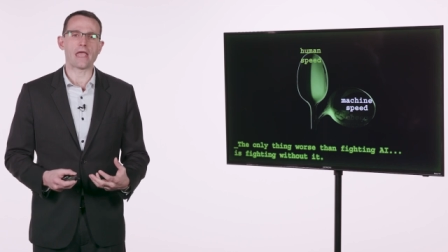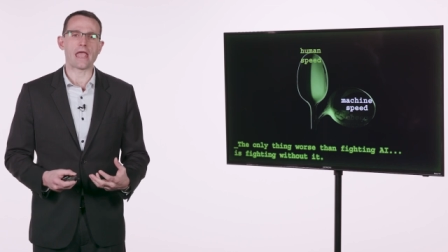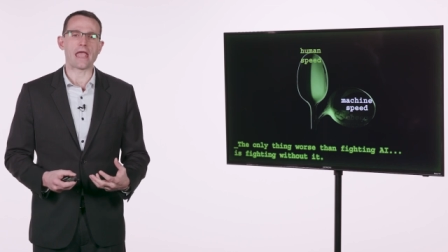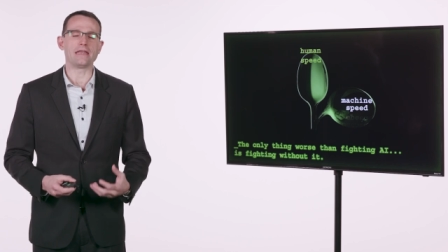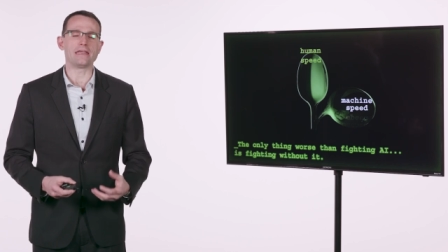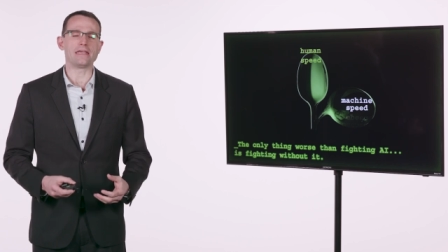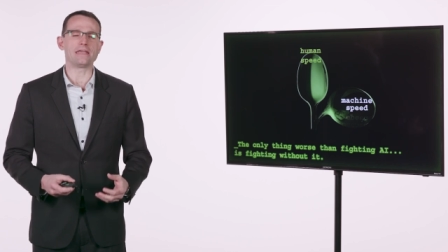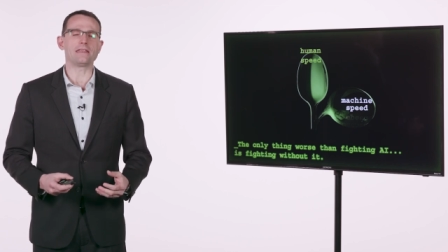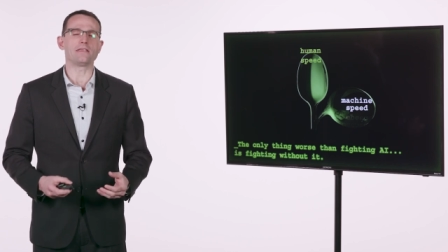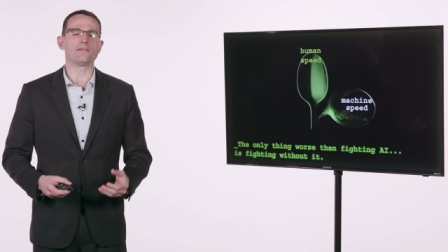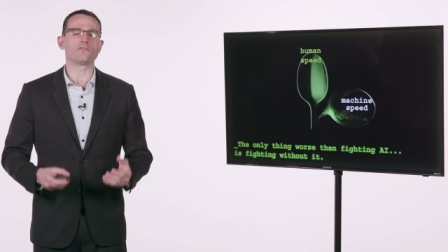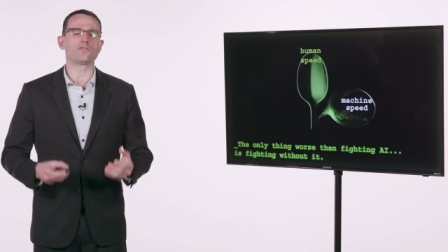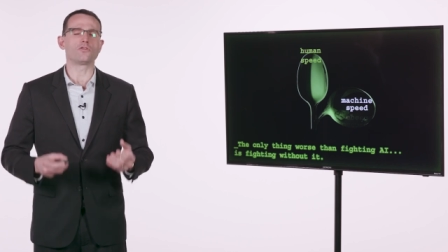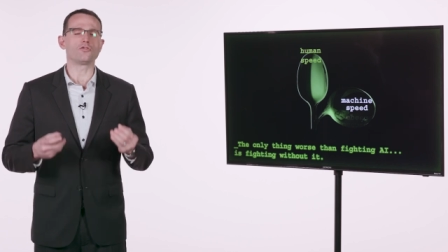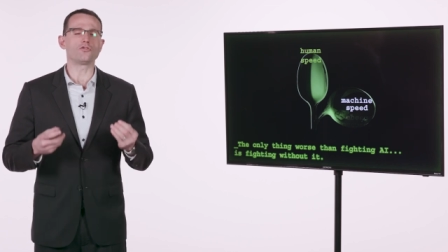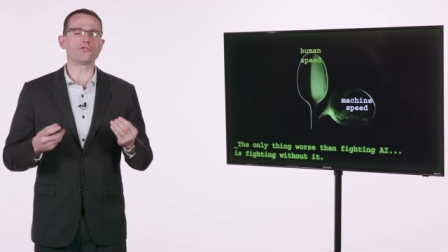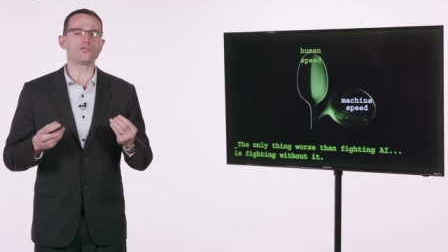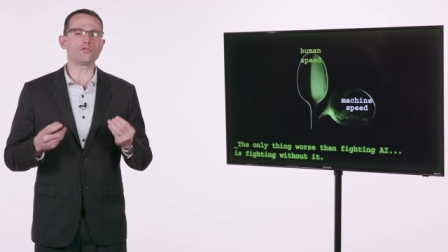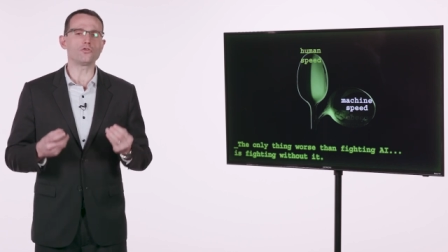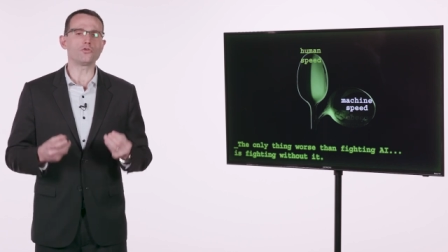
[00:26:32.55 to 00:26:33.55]
And it is
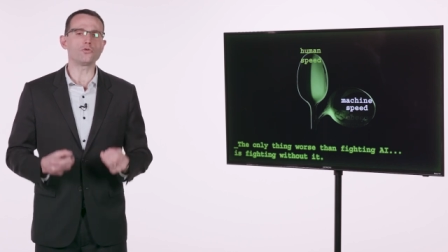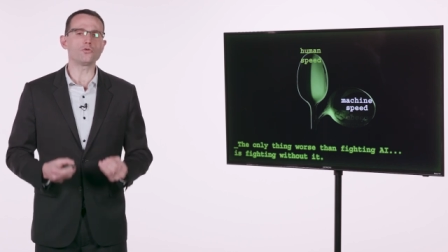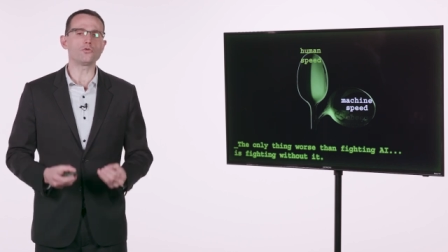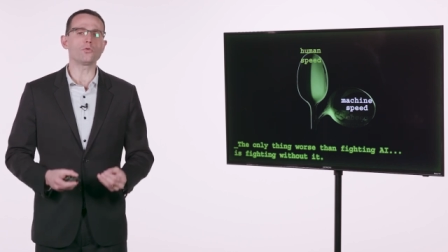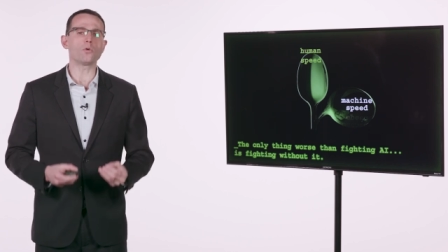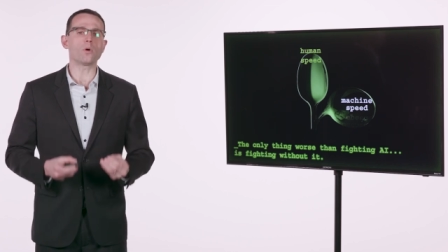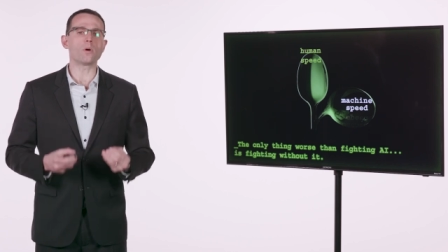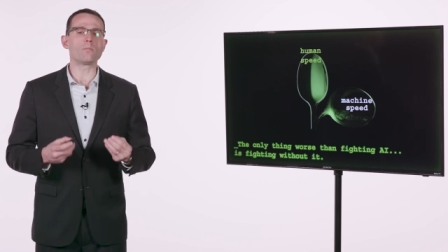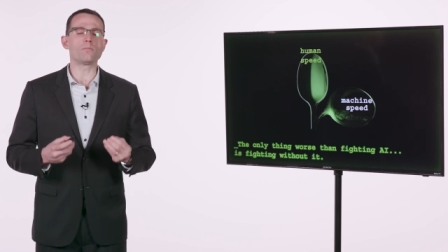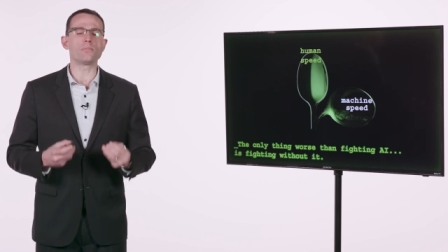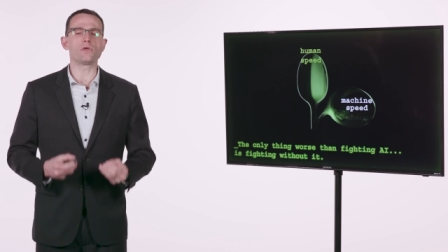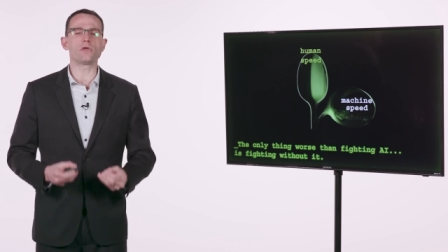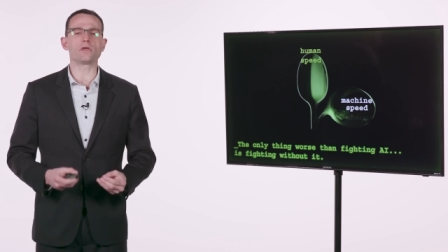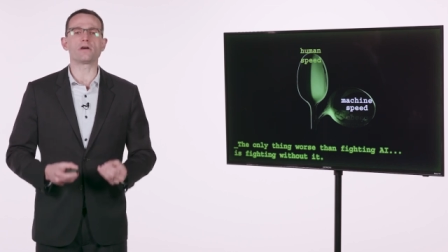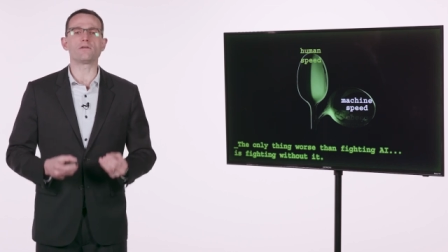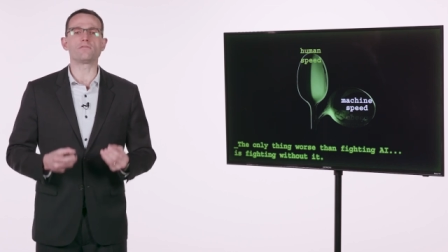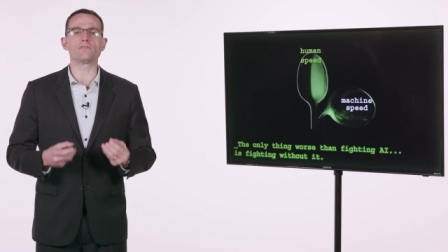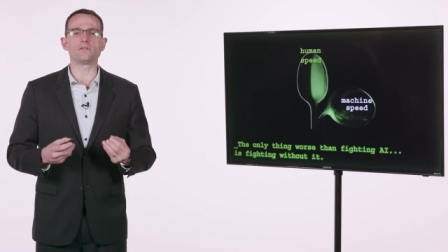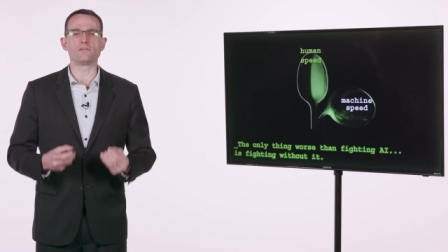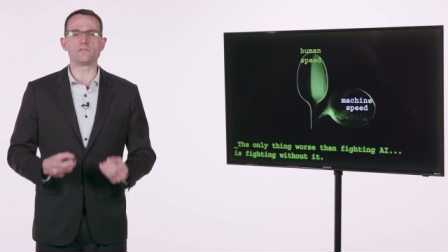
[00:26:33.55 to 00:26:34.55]
too big
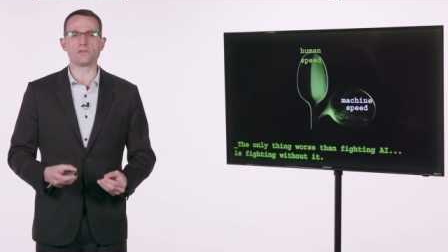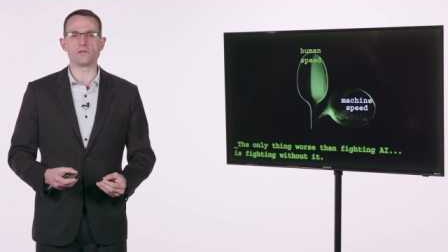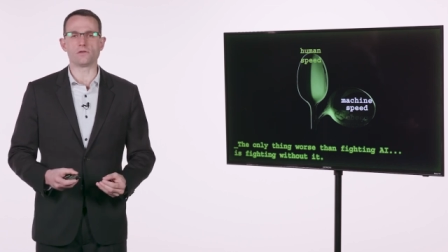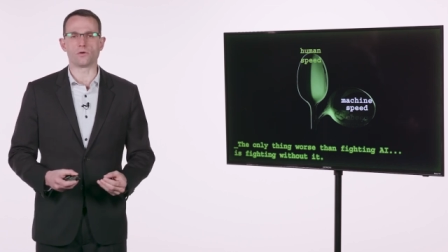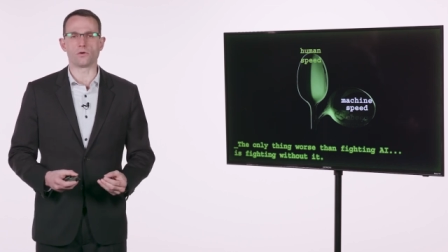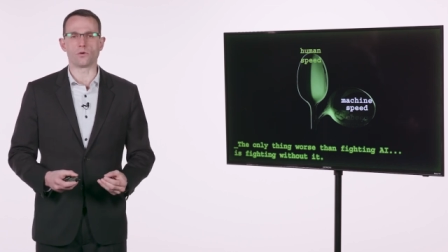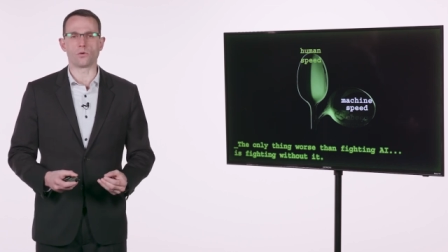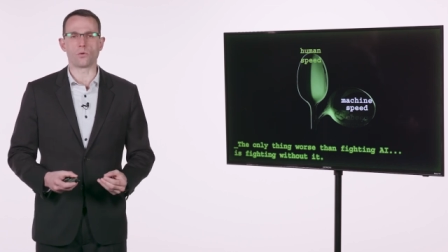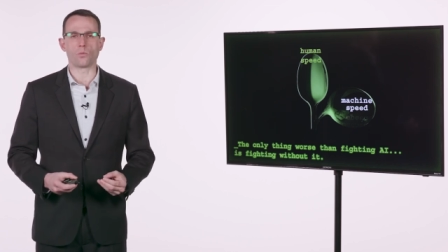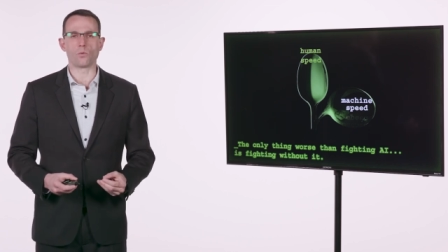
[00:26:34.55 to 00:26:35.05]
of a deal